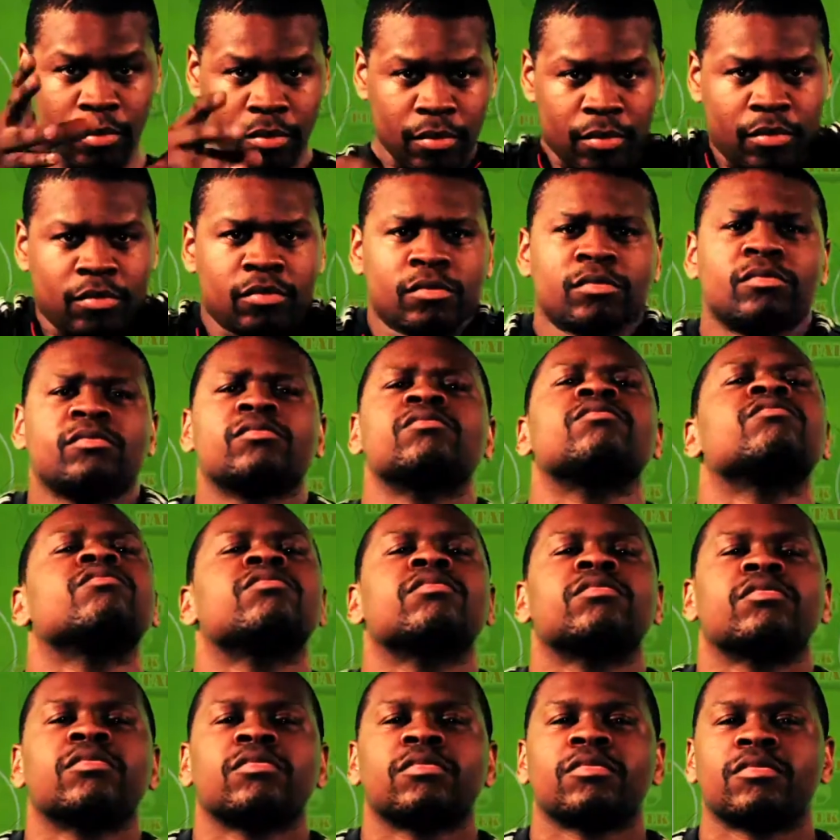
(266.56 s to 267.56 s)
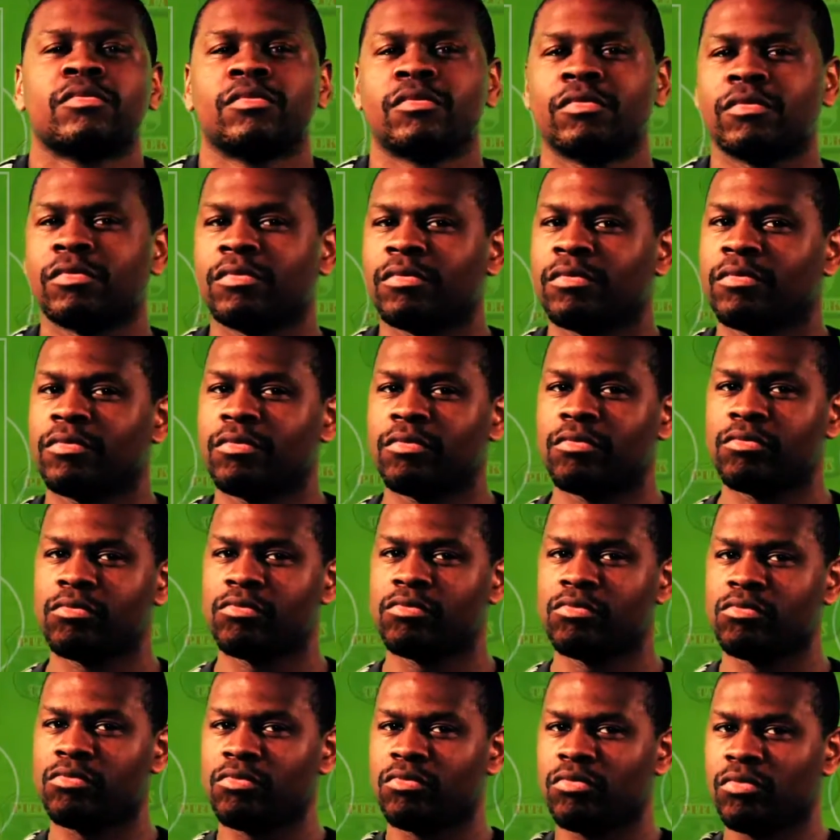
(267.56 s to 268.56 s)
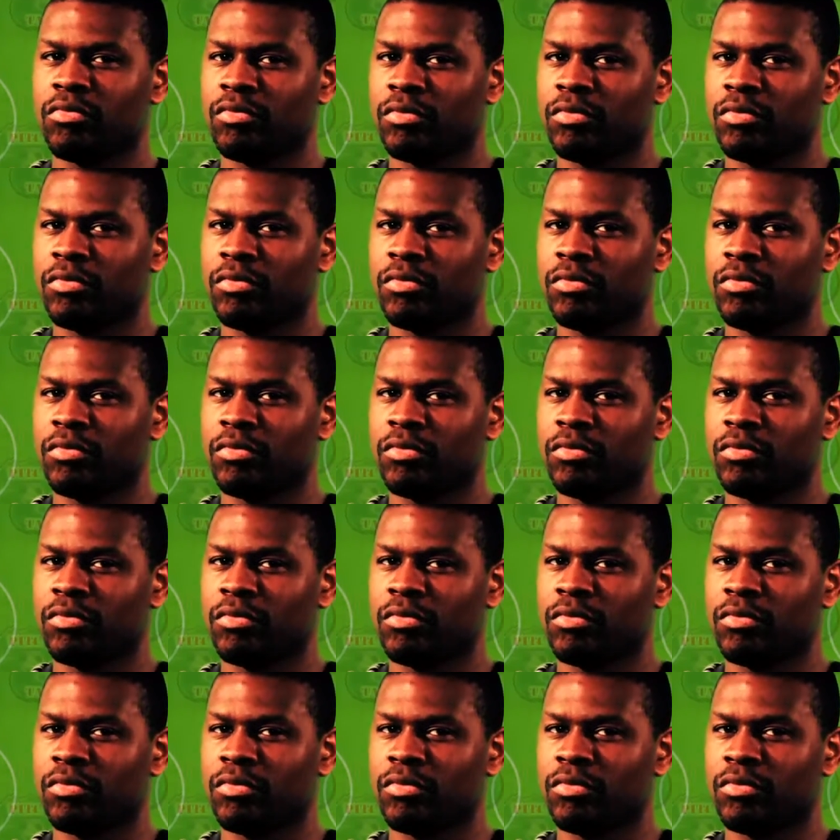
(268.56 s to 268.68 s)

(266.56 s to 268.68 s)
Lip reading: centre-back again, with Furness filling in for me at